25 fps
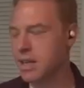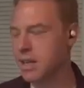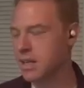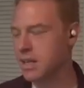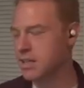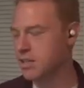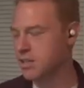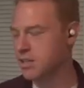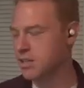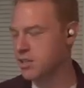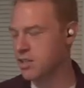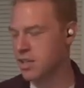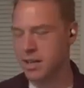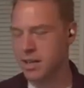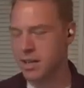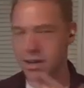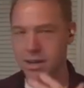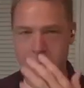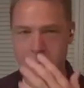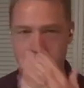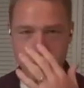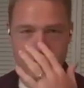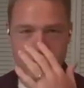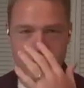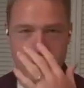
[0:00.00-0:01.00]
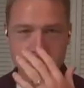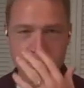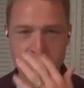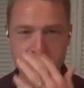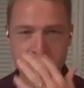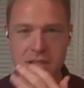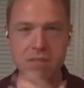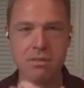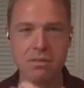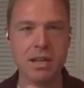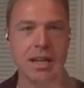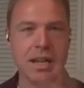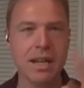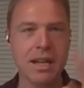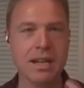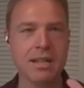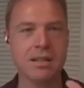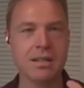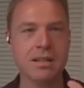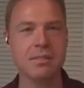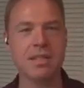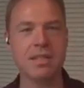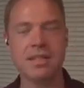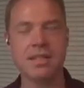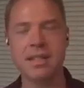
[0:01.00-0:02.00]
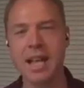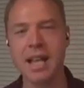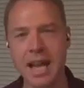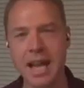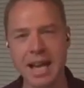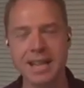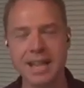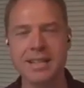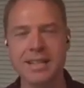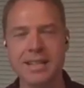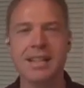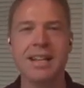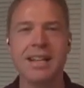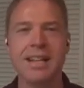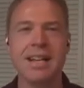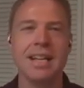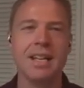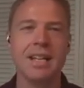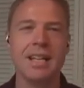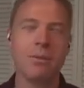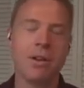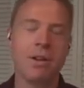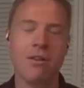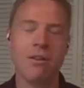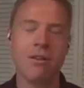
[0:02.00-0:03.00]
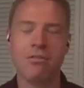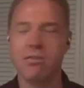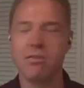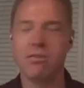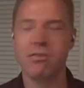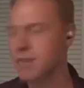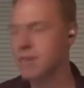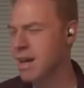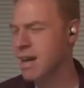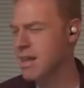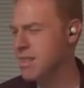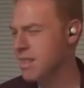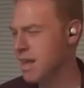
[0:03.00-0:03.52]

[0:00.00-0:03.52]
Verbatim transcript: and share my my screen got some slides that we'll go through I,